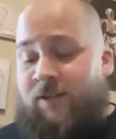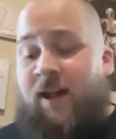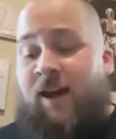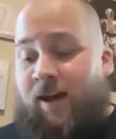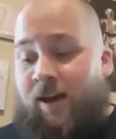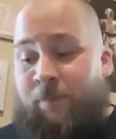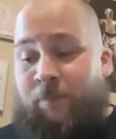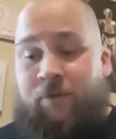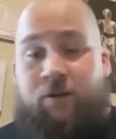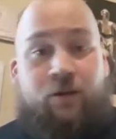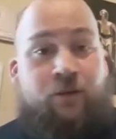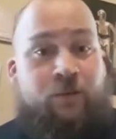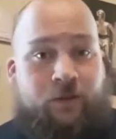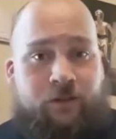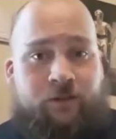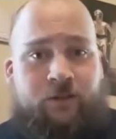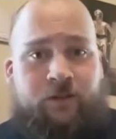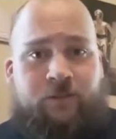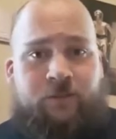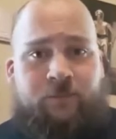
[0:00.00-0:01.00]
die pretty
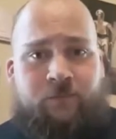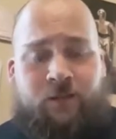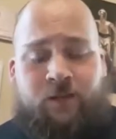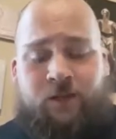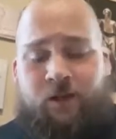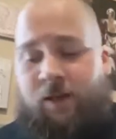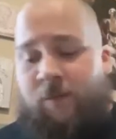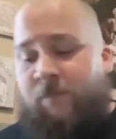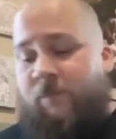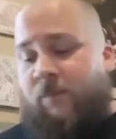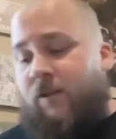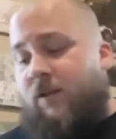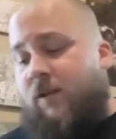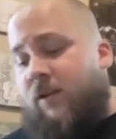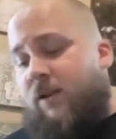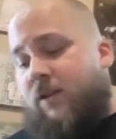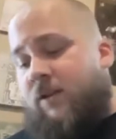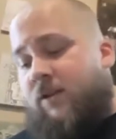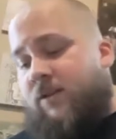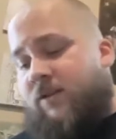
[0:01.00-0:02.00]
quickly, okay?
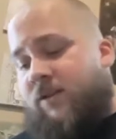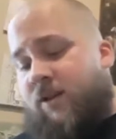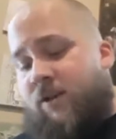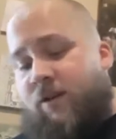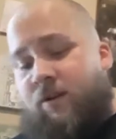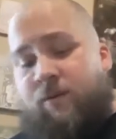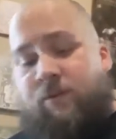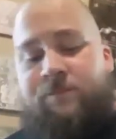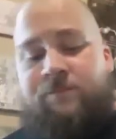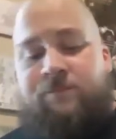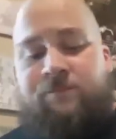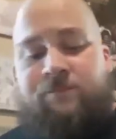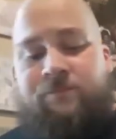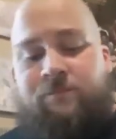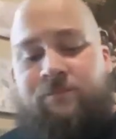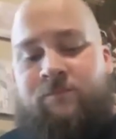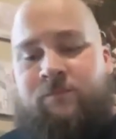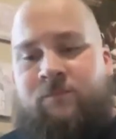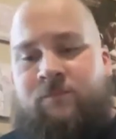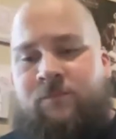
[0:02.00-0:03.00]
So,
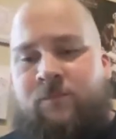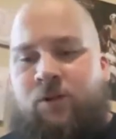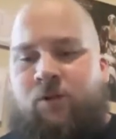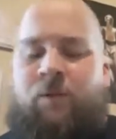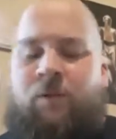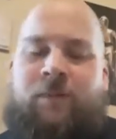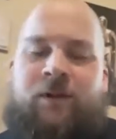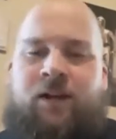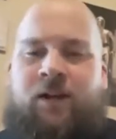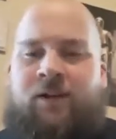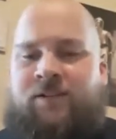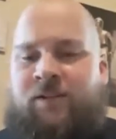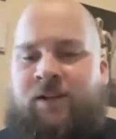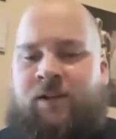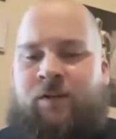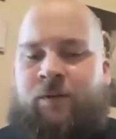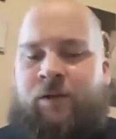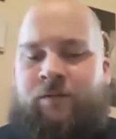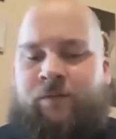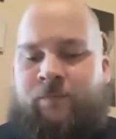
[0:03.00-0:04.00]
or be knocked
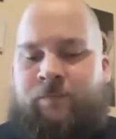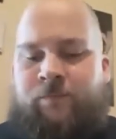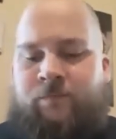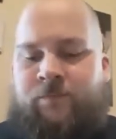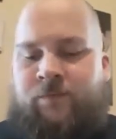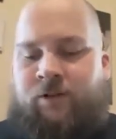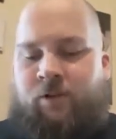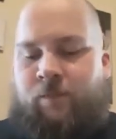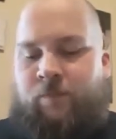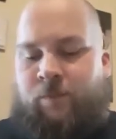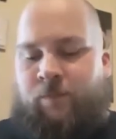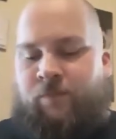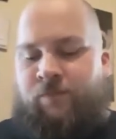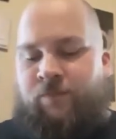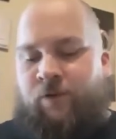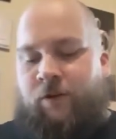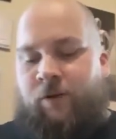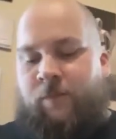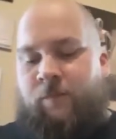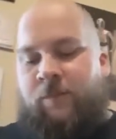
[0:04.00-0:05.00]
out, whatever term you
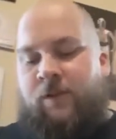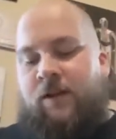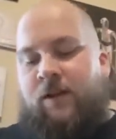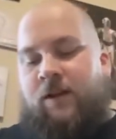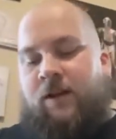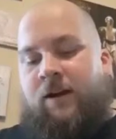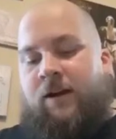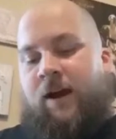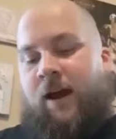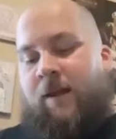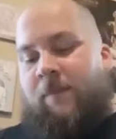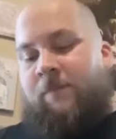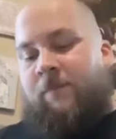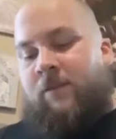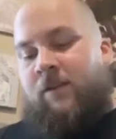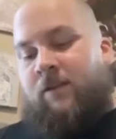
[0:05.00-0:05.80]
prefer. All right.